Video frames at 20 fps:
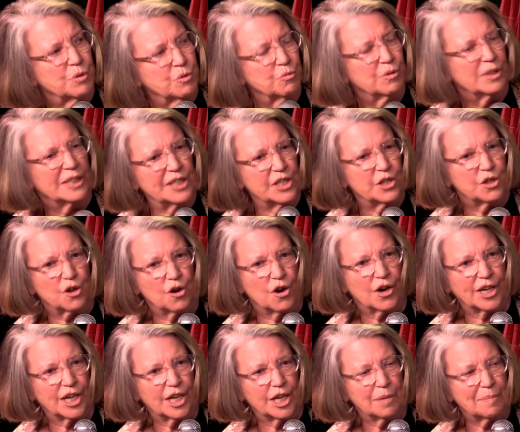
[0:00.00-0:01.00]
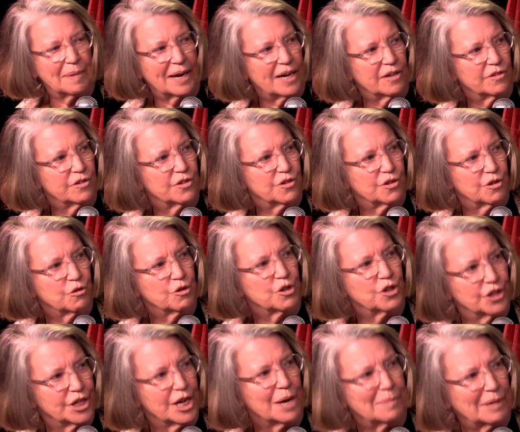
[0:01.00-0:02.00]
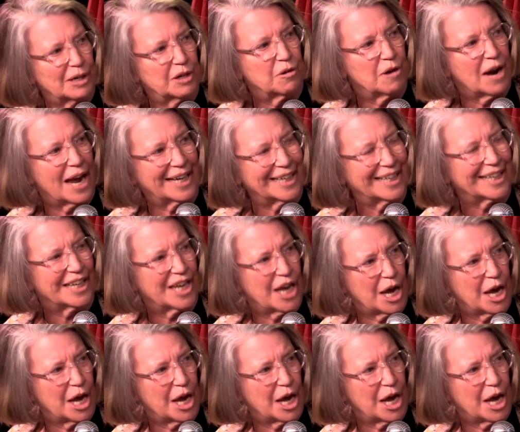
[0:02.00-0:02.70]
was really talking about, social democratic